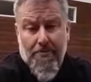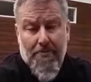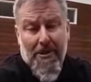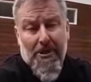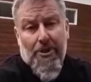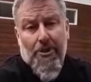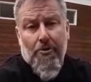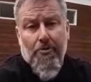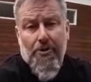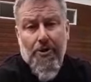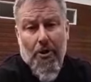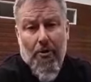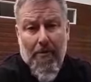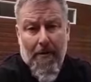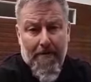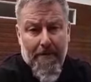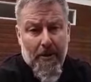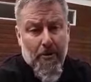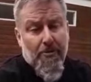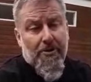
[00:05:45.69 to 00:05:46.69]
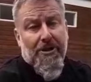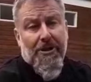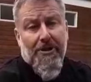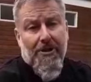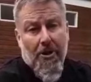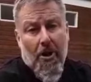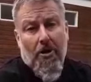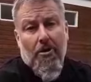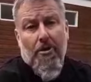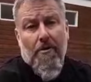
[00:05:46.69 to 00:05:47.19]
misuse or abuse is
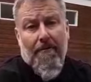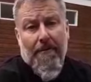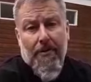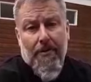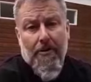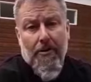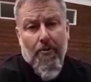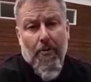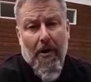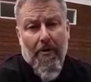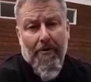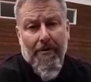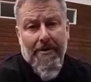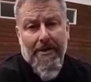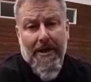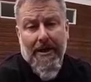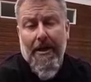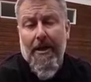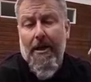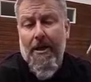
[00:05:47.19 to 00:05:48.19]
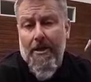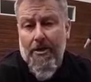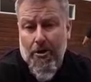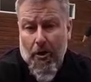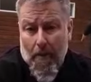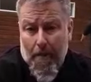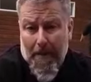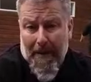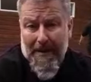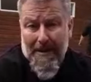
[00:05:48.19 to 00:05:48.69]
not covered under warranty,
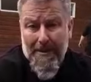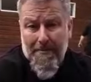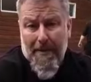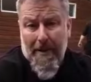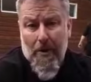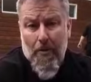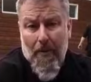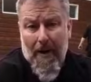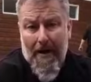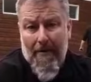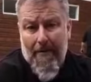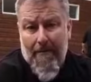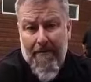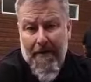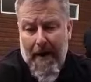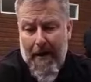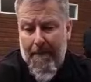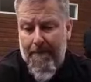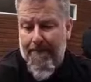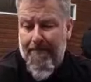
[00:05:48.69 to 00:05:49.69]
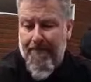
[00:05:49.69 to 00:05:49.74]
so please be aware of that.